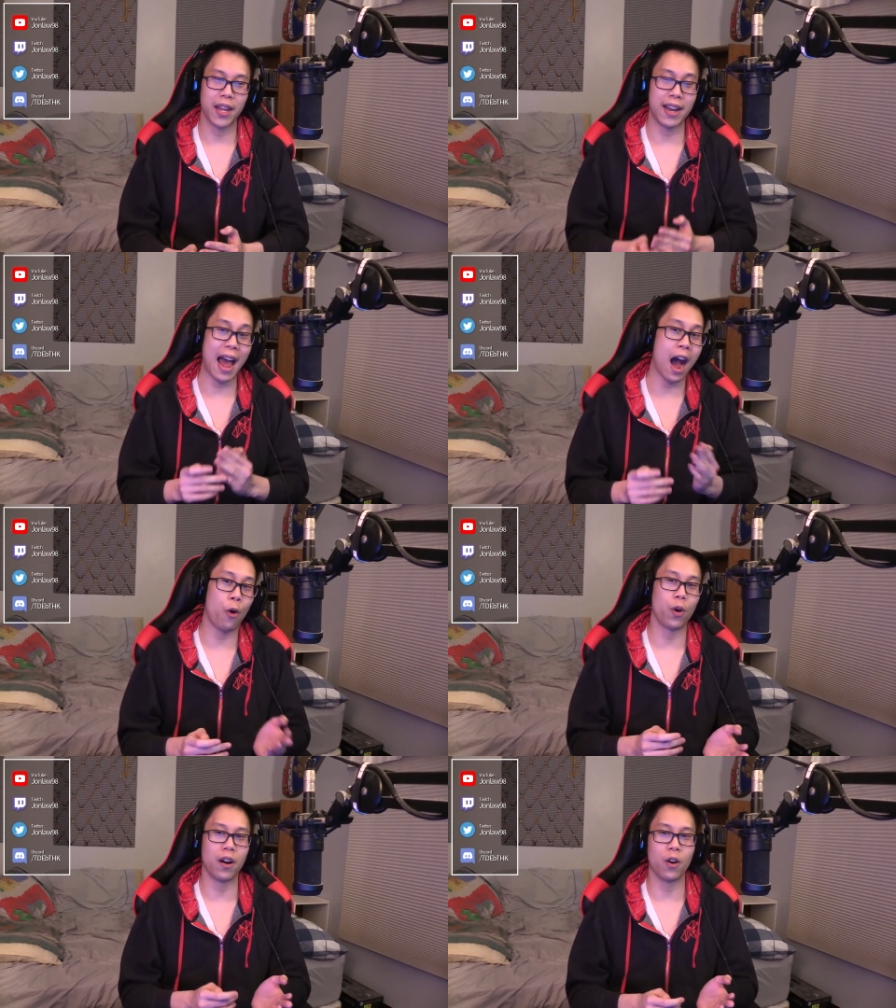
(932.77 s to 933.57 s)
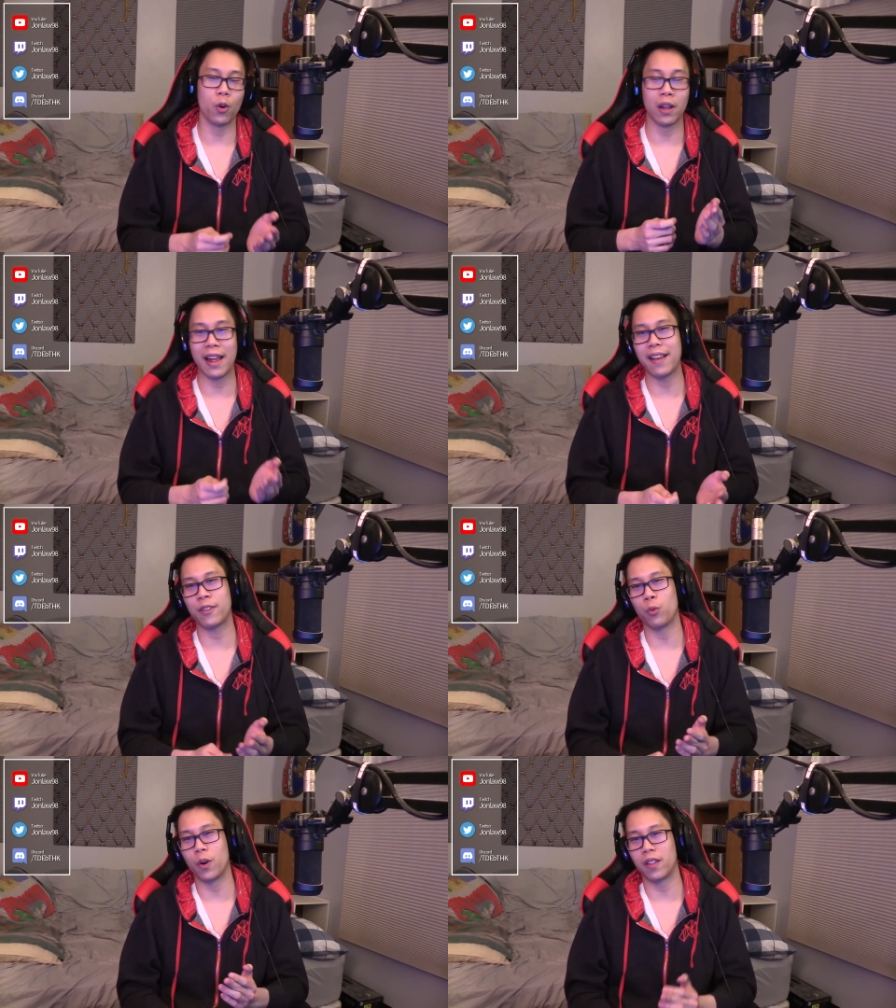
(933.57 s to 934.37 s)
an hour or
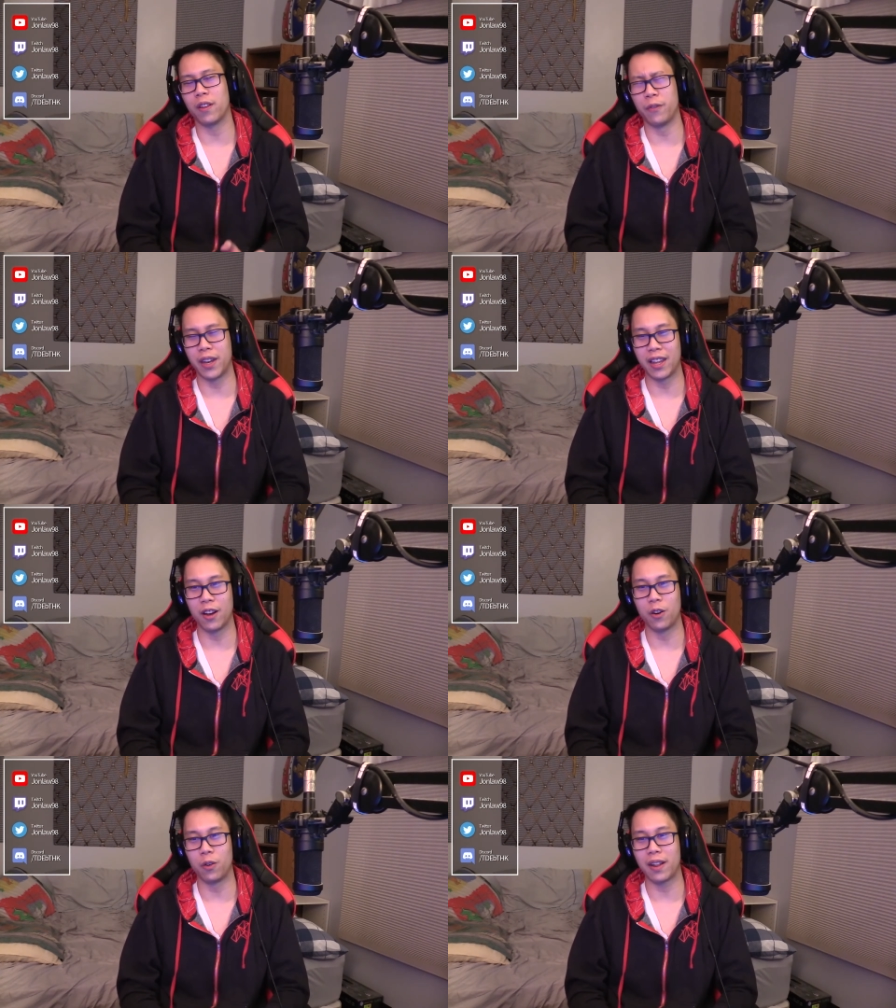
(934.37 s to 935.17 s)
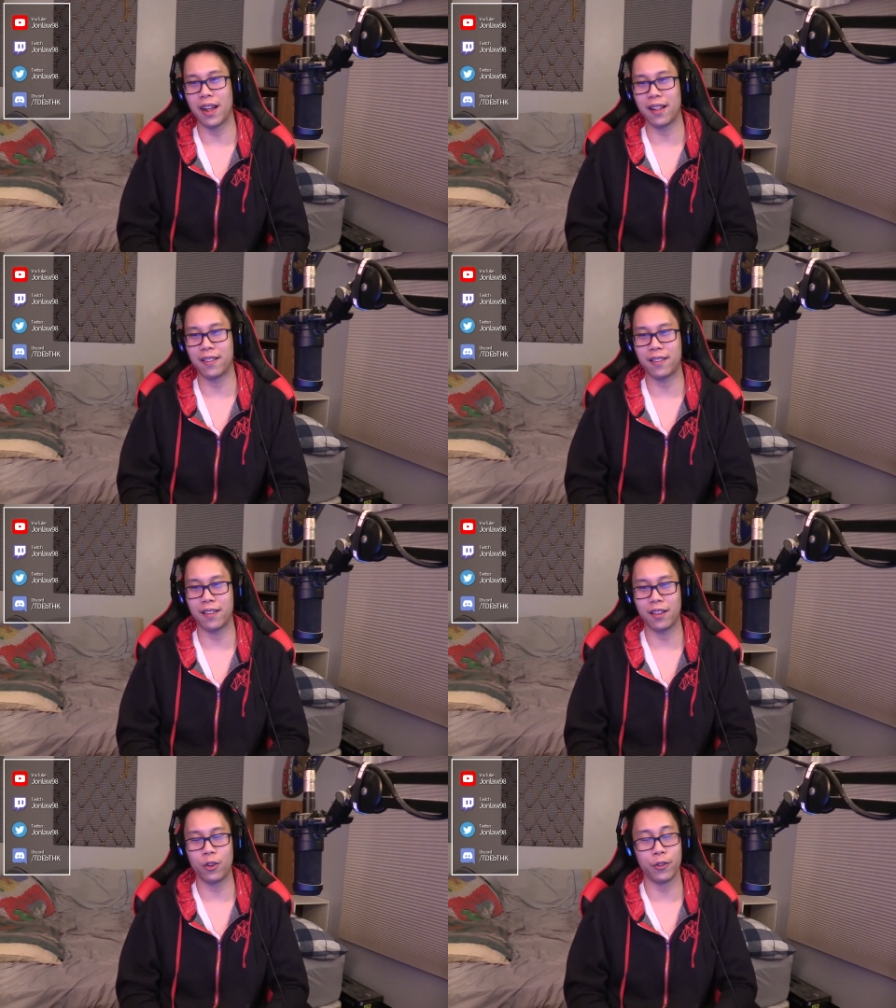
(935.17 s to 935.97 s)
less worth of video that it's
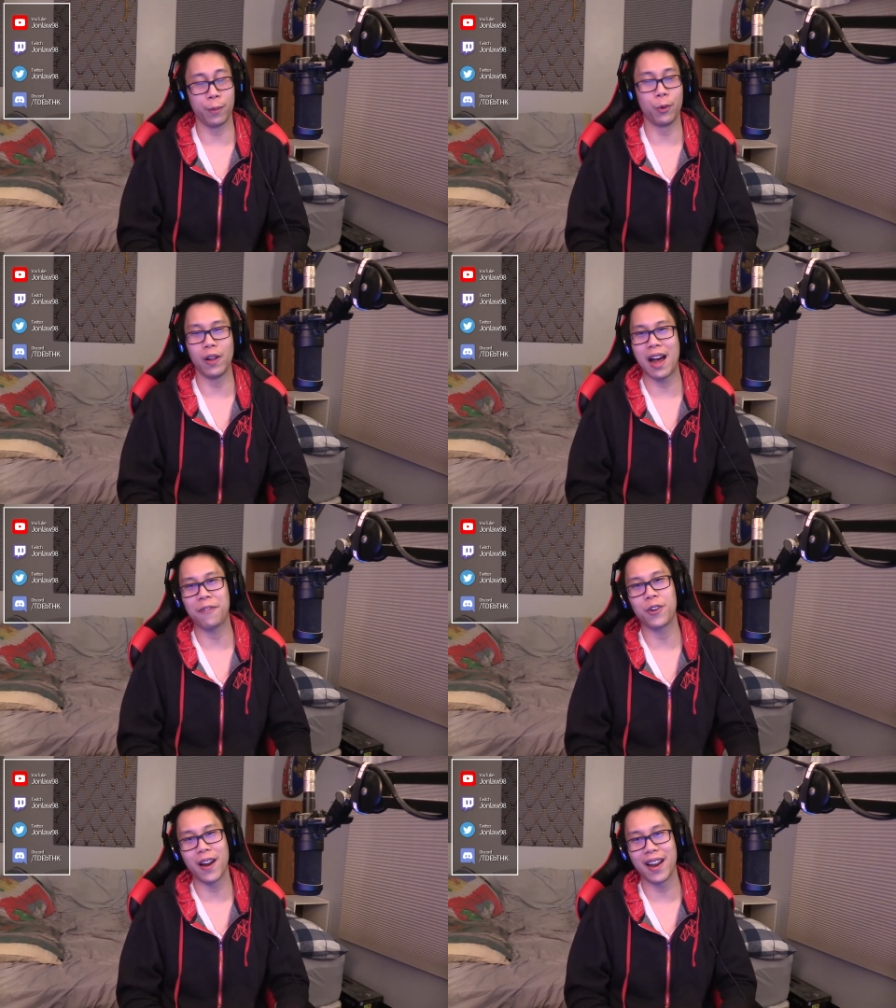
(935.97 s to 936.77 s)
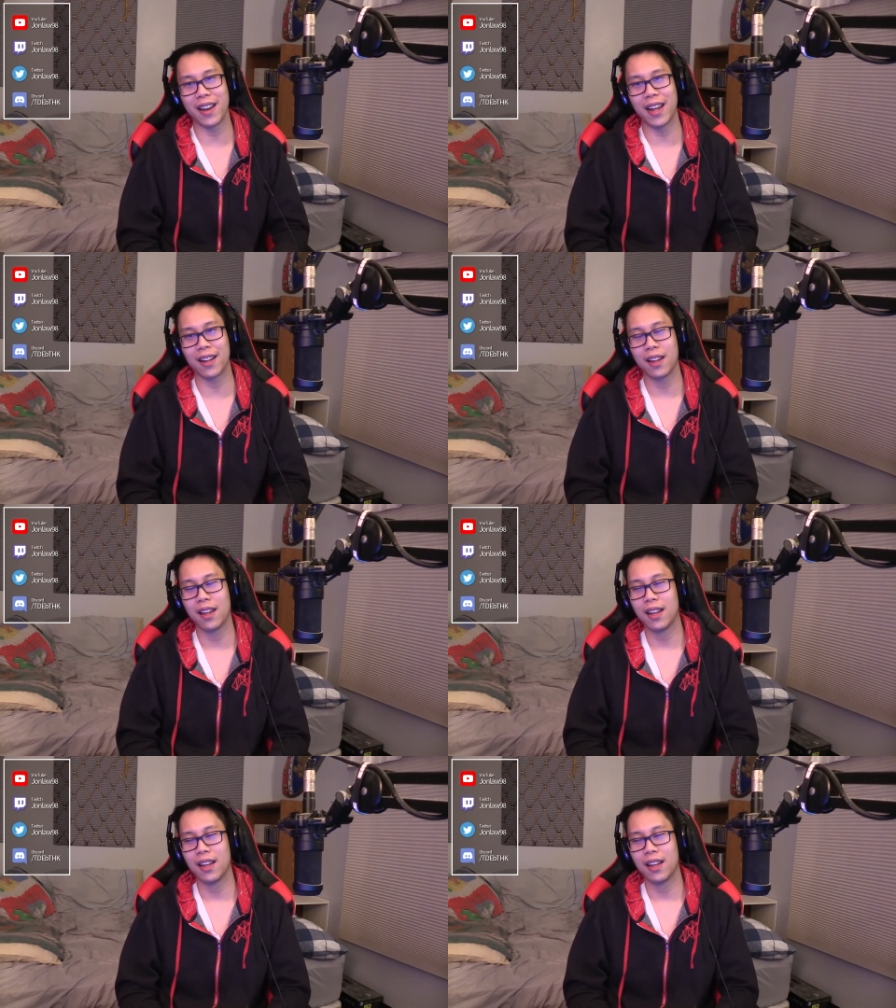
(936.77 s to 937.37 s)
usable after editing.